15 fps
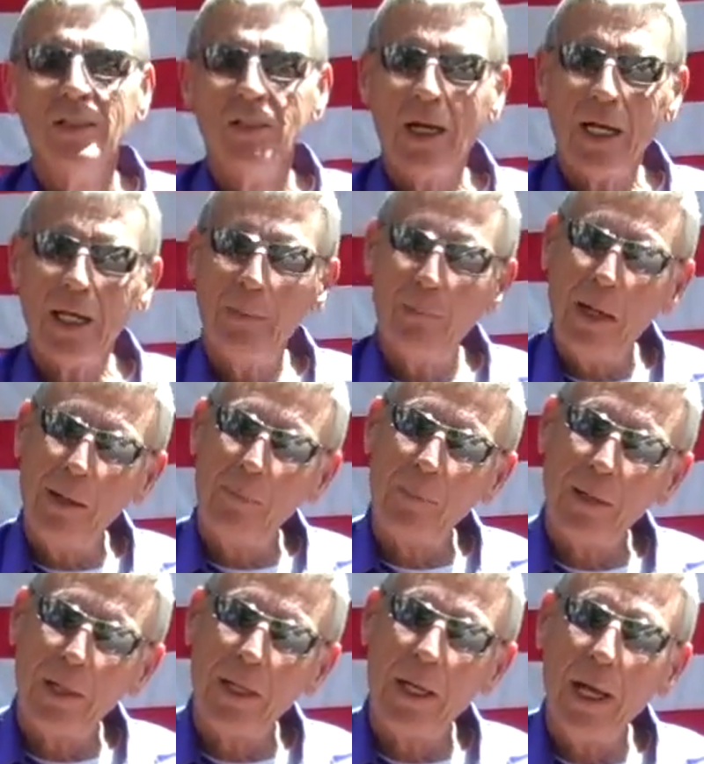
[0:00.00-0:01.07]
Jackie
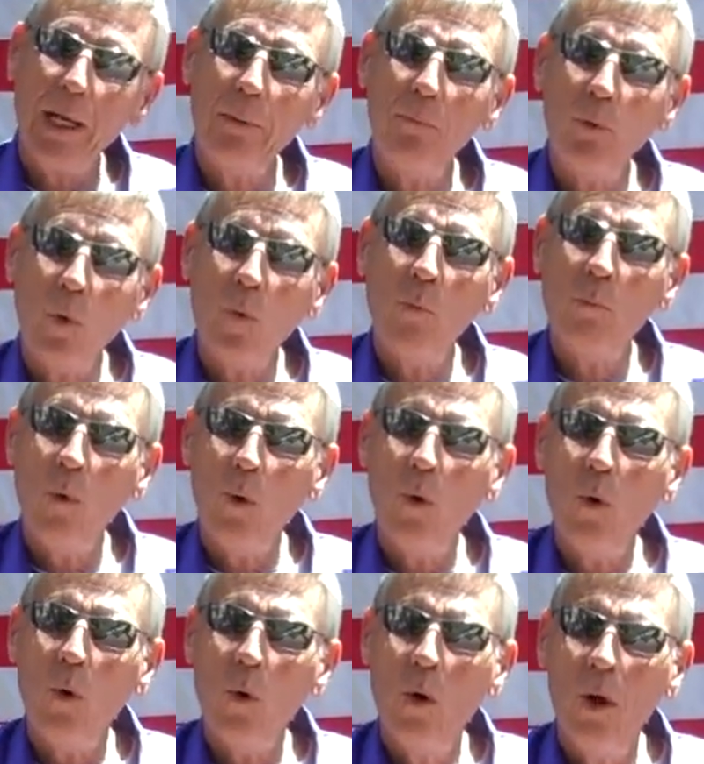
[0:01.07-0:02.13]
Paper came no
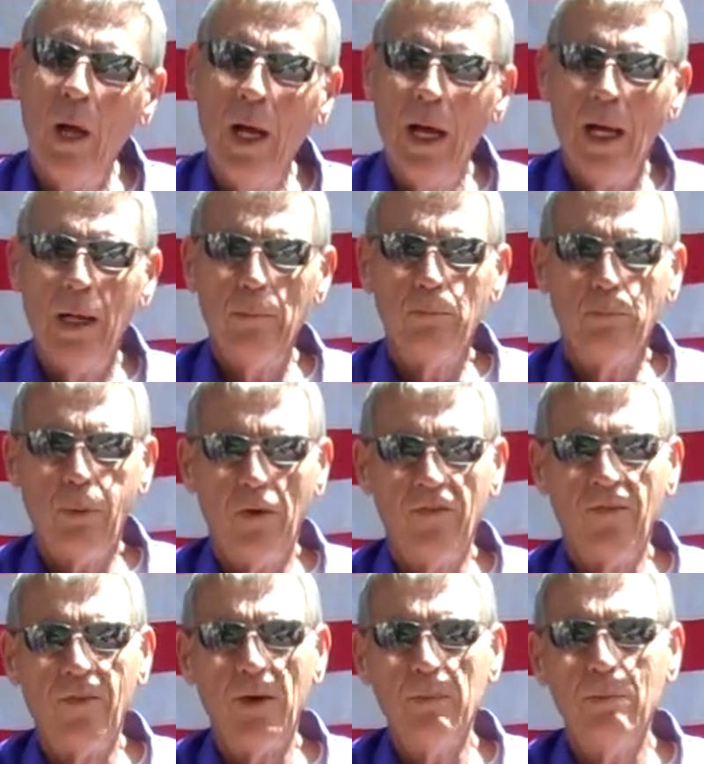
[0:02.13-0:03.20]
more, and
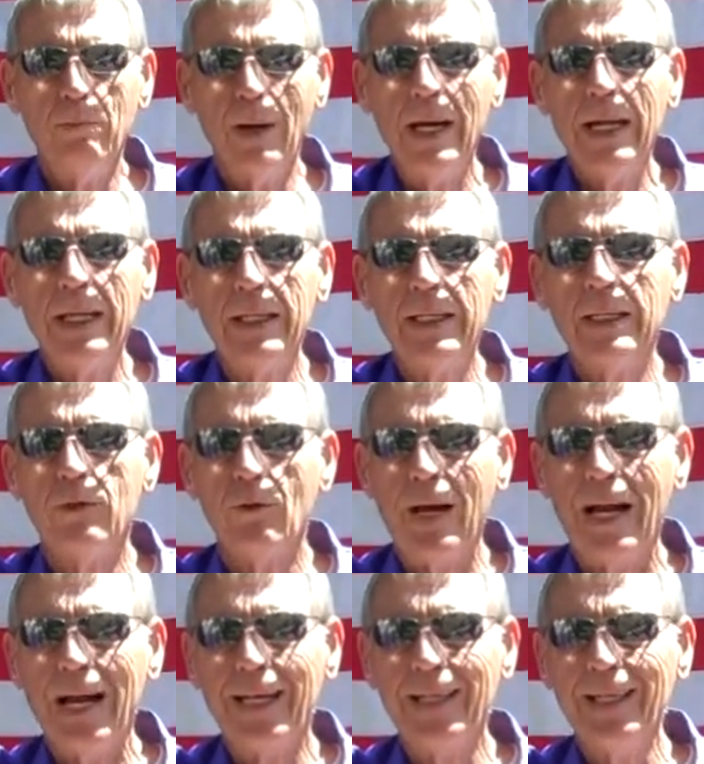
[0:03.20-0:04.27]
Puff the Mighty
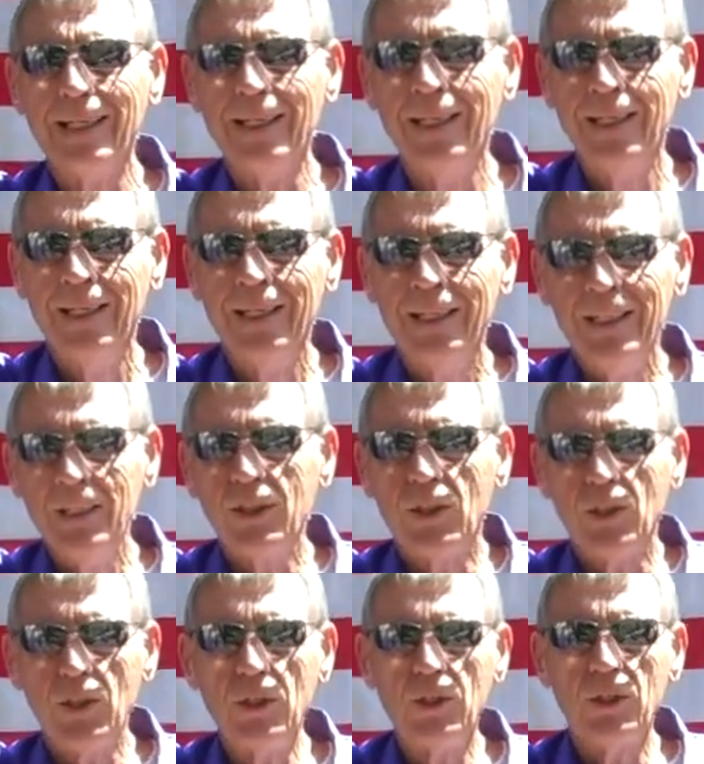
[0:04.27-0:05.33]
Dragon, he
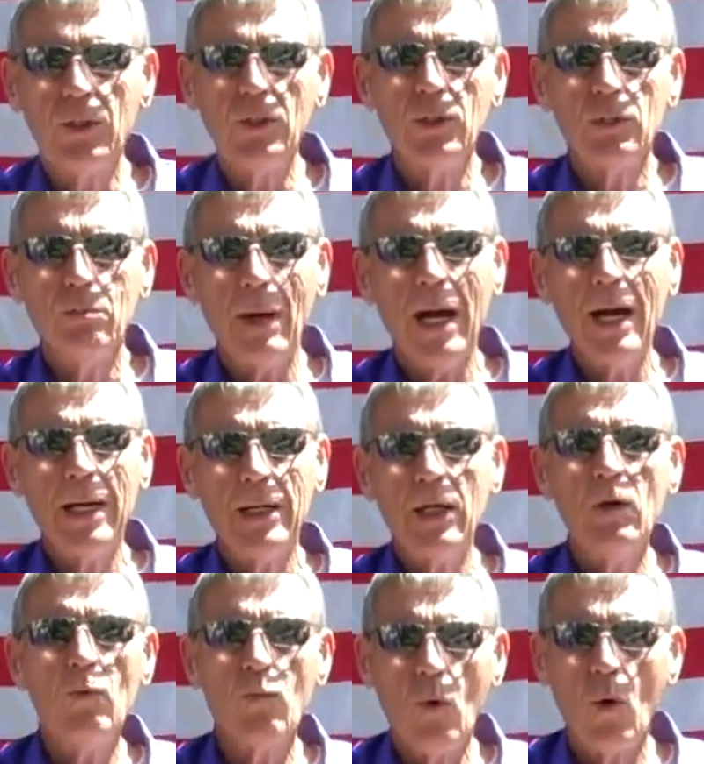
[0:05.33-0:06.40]
ceased his
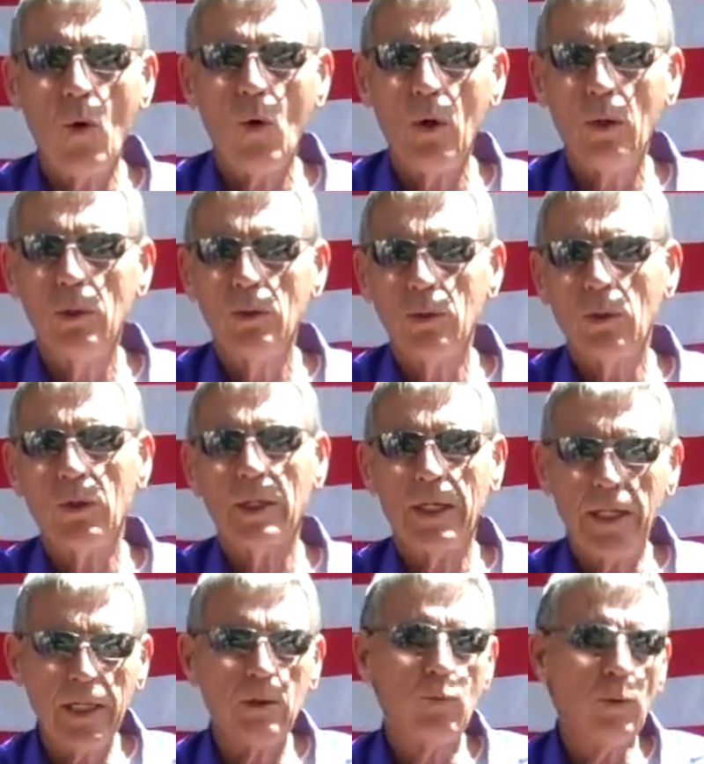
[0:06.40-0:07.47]
mighty roar. So the
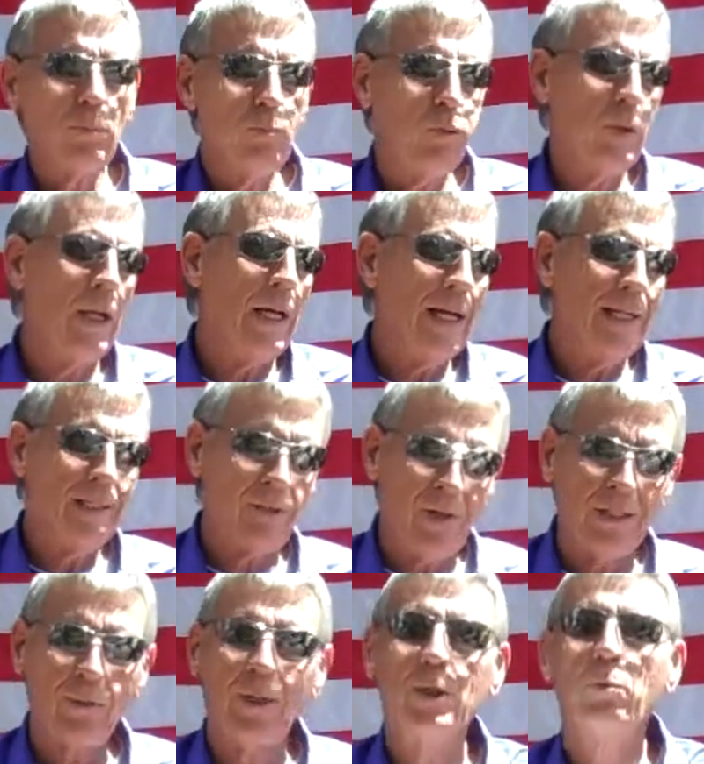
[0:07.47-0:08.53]
kids would play. I
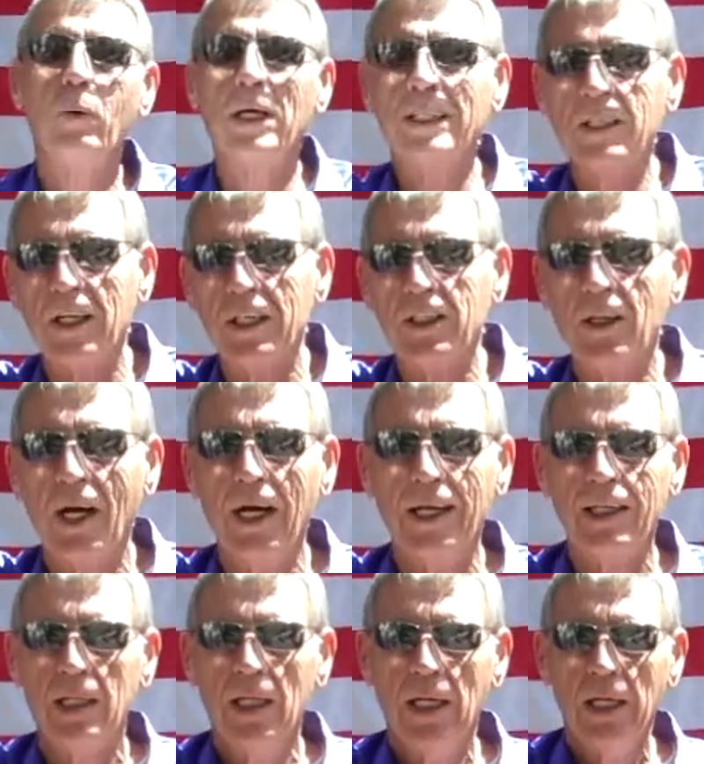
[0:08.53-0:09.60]
tried to explain to the
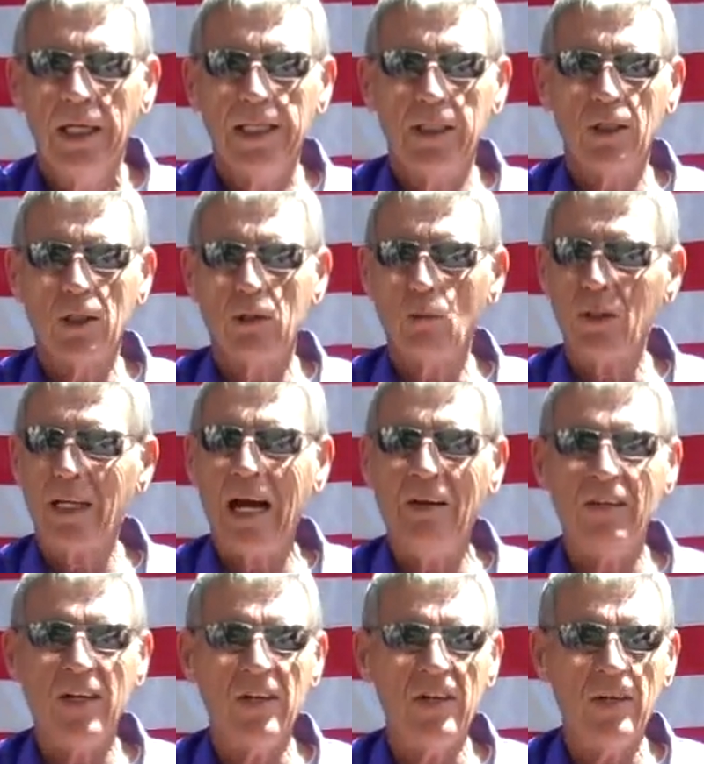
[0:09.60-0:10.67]
giant. He just was
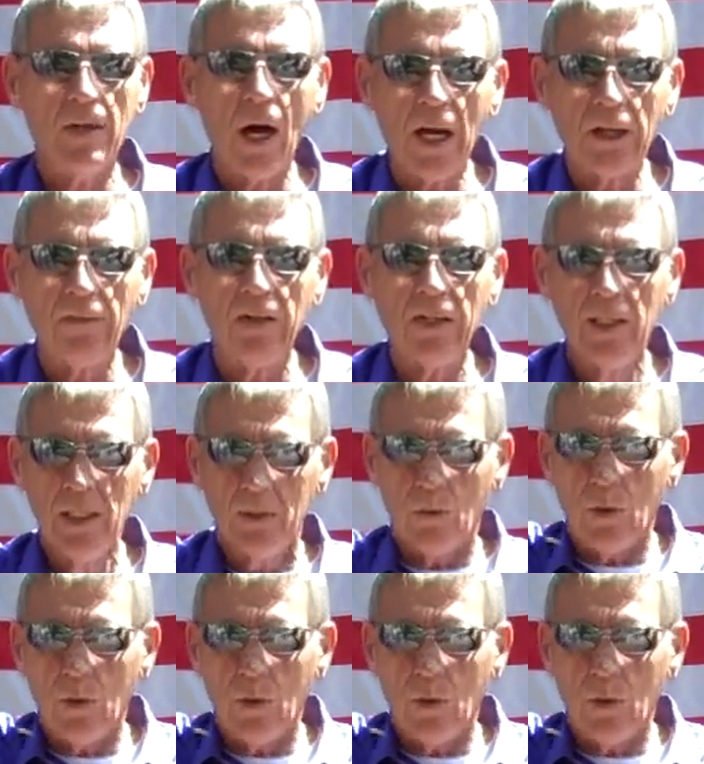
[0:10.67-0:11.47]
having none of it.